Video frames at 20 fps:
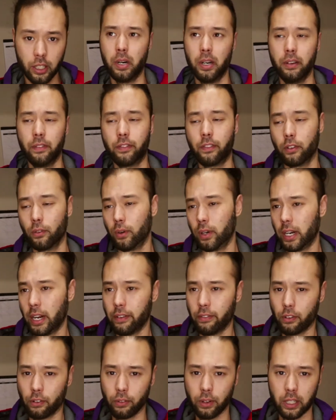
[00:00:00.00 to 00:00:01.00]
but for
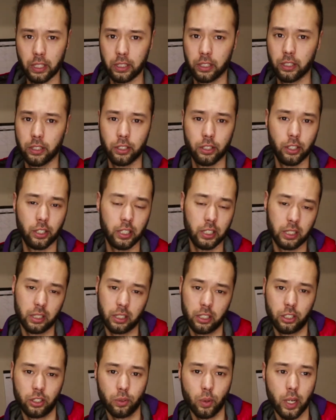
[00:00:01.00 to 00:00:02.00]
whatever reason, you're in a
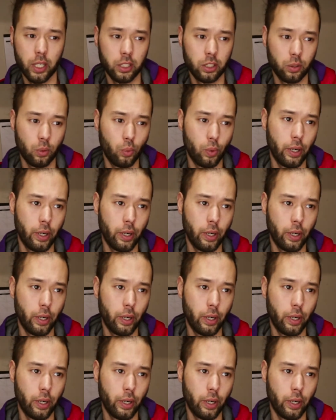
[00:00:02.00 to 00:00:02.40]
situation